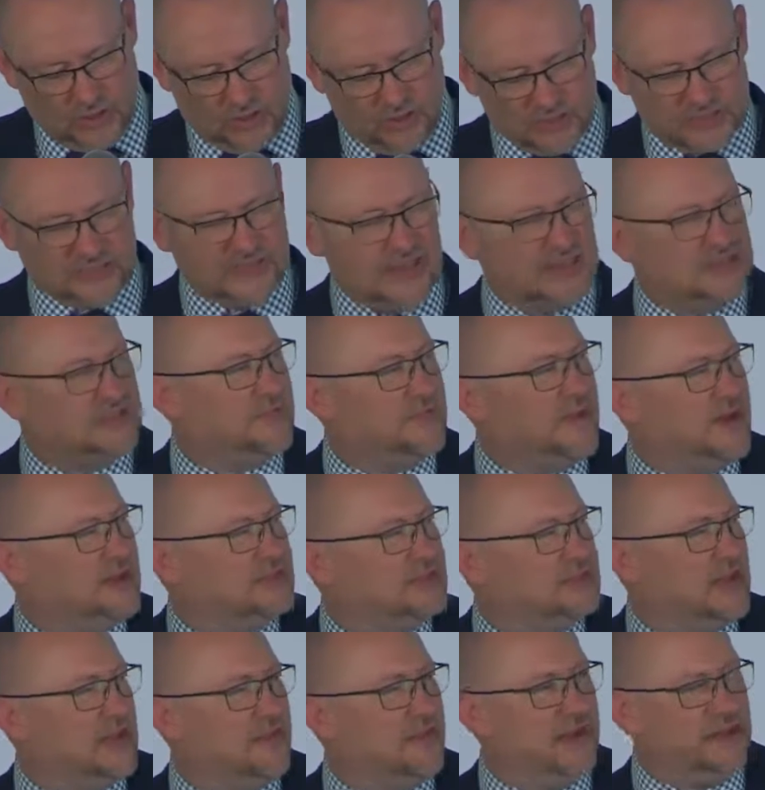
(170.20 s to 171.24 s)
You know, the SACE
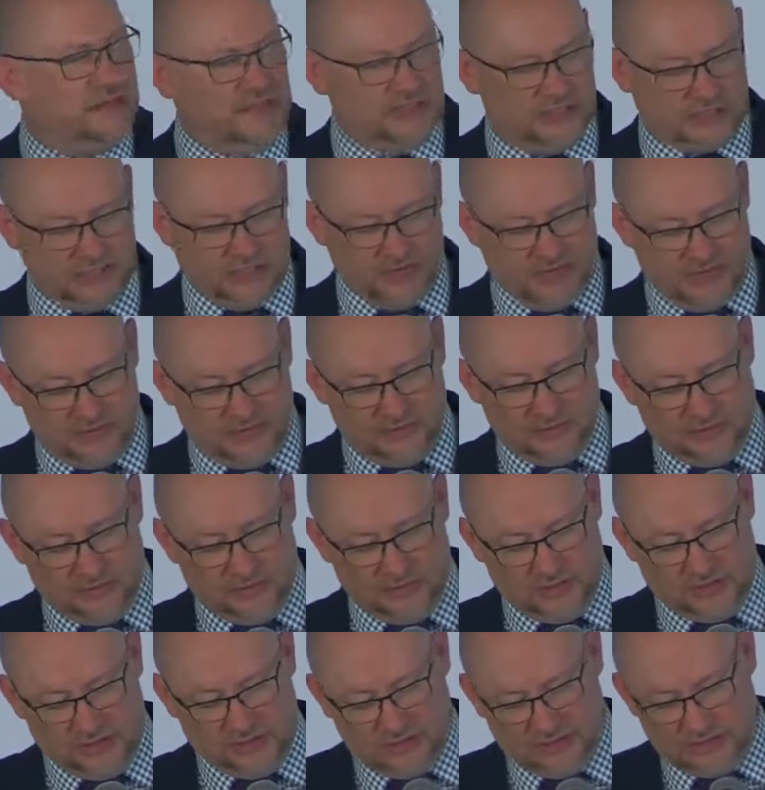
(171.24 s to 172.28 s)
Merit Ceremony this year
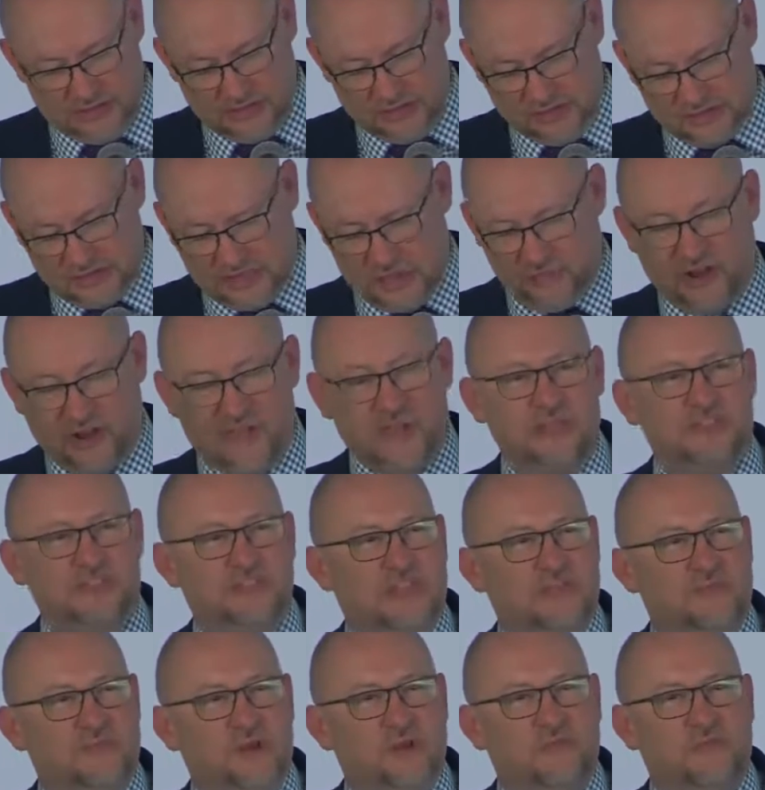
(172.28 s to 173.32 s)
will celebrate the
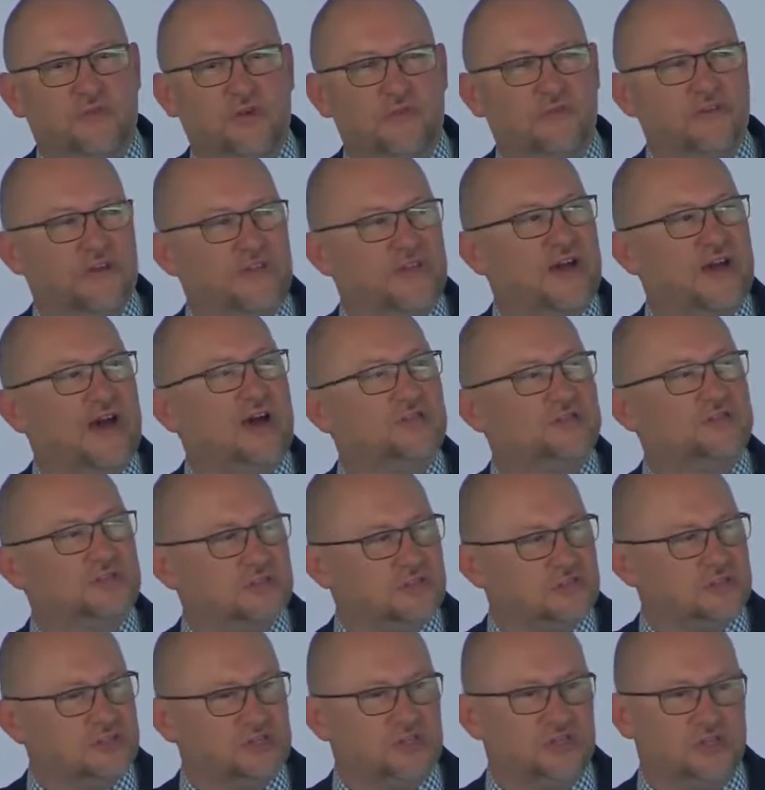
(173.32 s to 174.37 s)
achievement of over
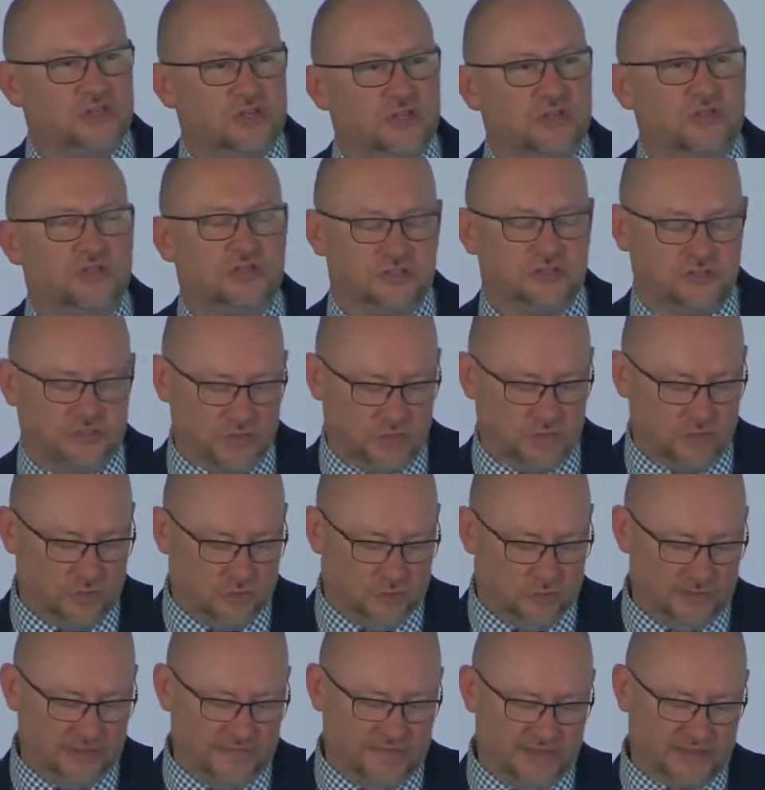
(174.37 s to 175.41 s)
1,000 students who
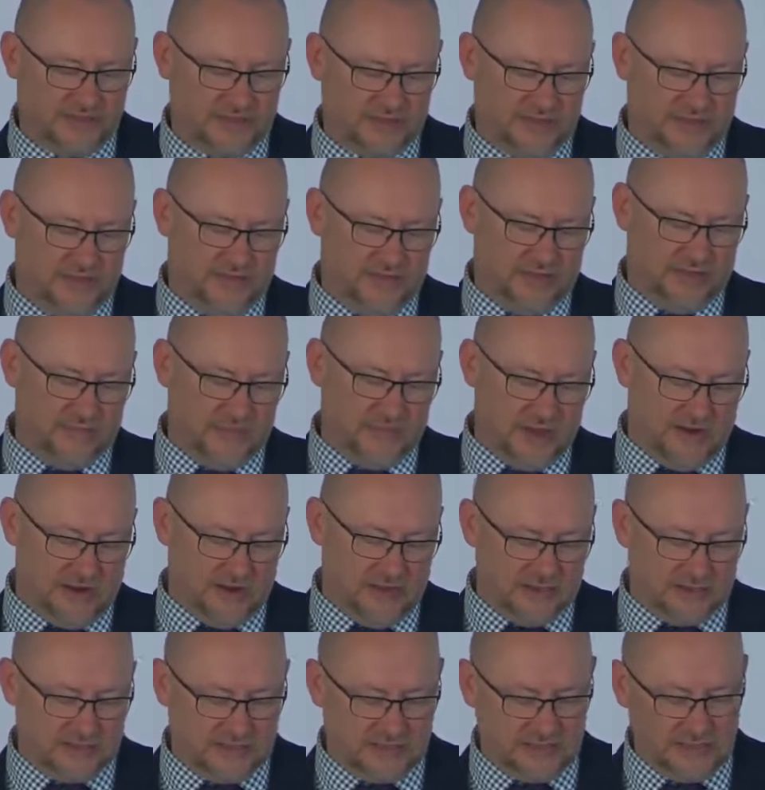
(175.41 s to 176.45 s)
will be receiving
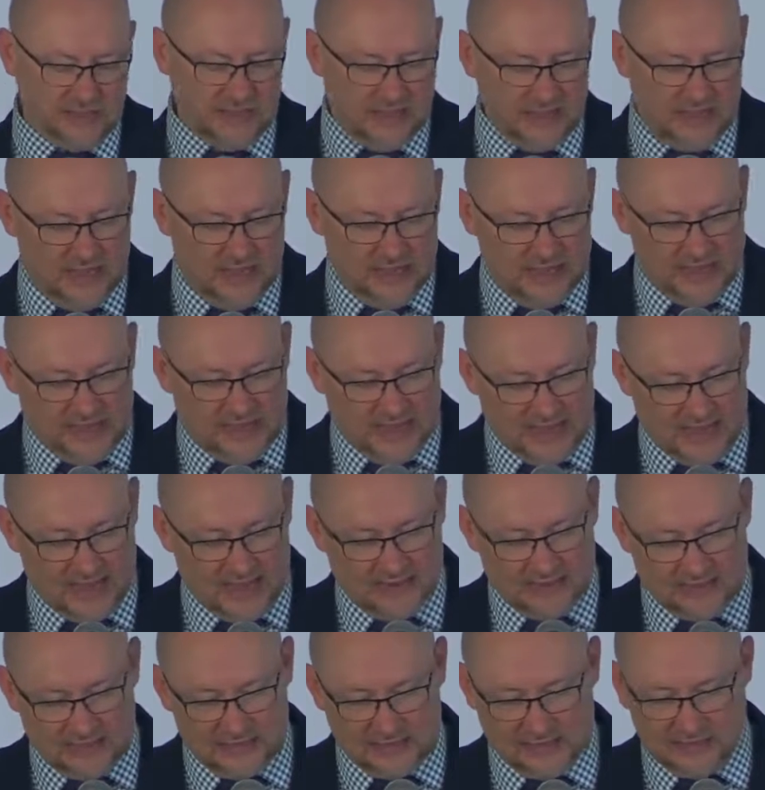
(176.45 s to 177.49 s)
merits,
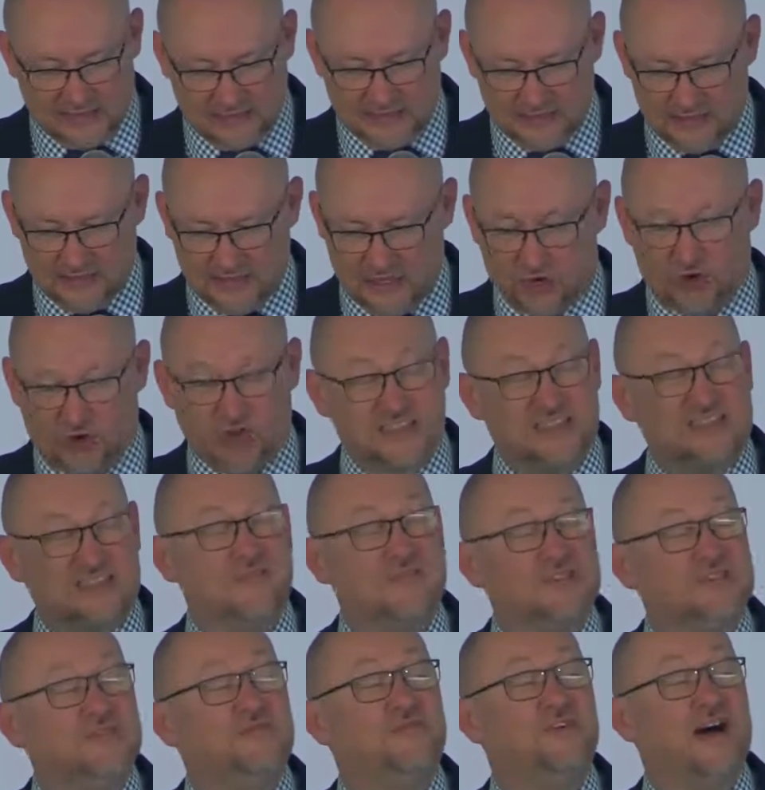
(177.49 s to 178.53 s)
and across
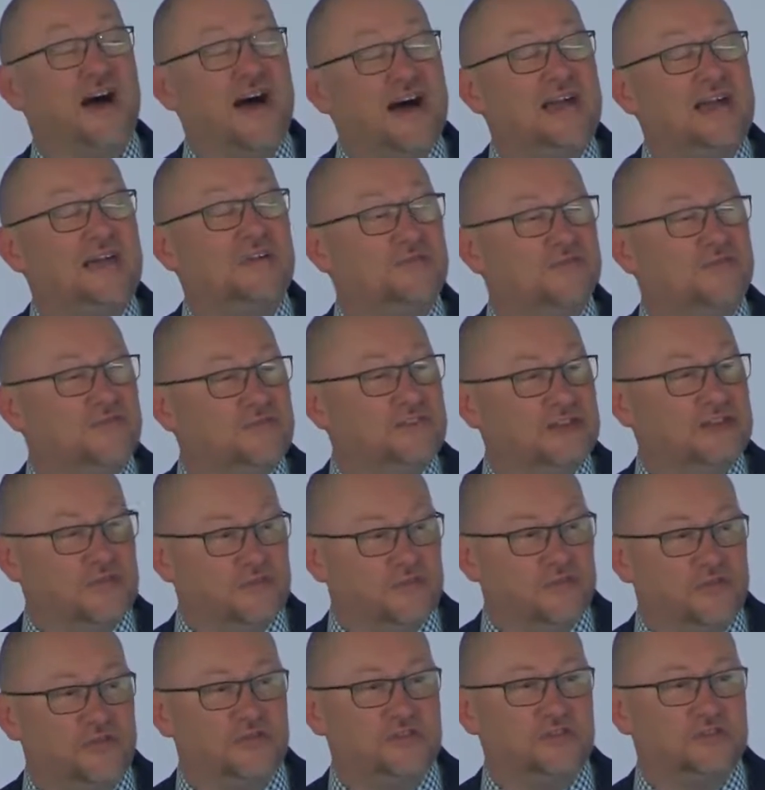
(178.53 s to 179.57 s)
75
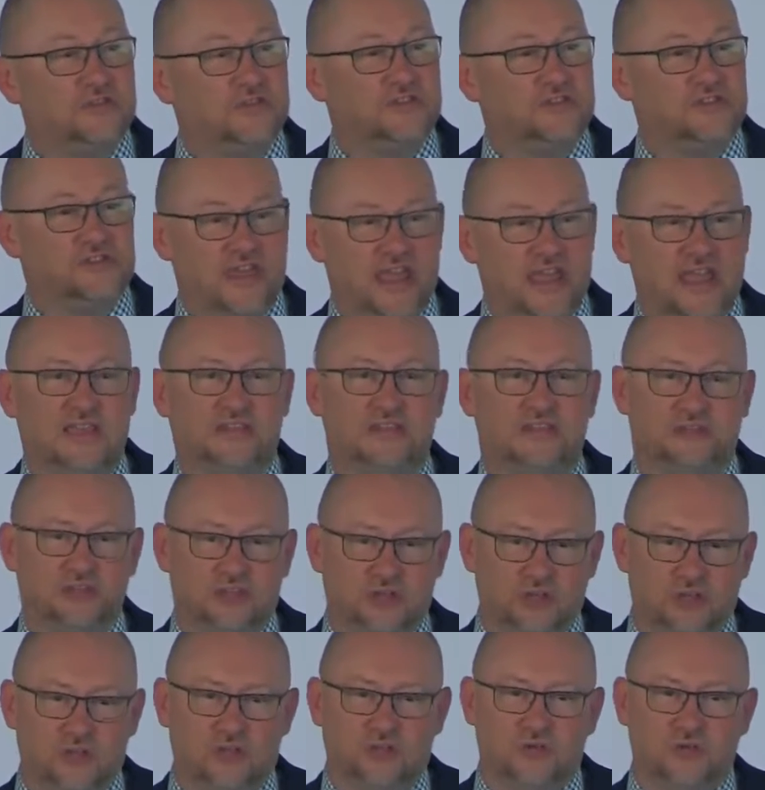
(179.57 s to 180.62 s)
different Stage
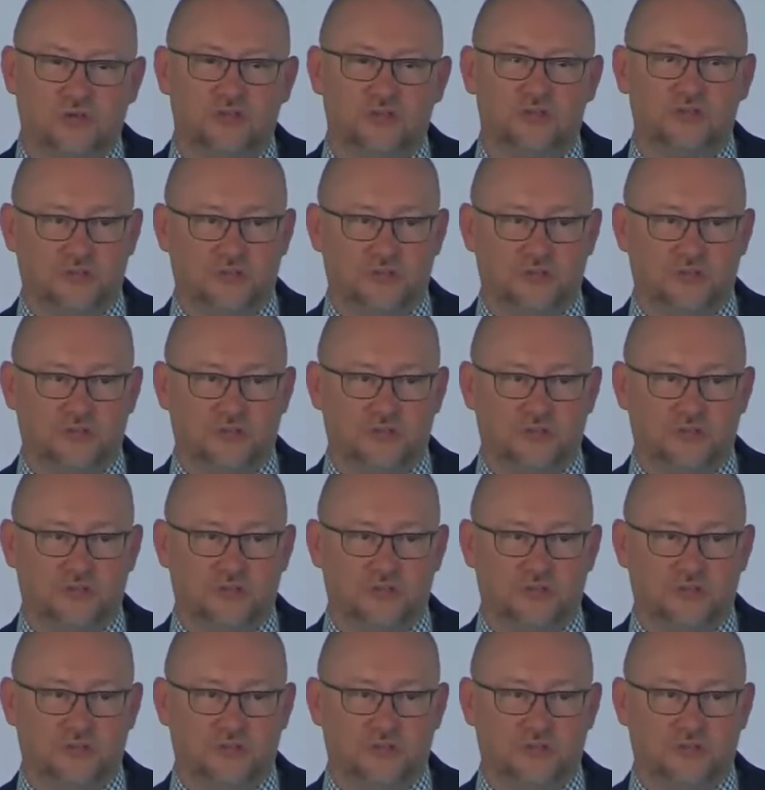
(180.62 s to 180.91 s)
2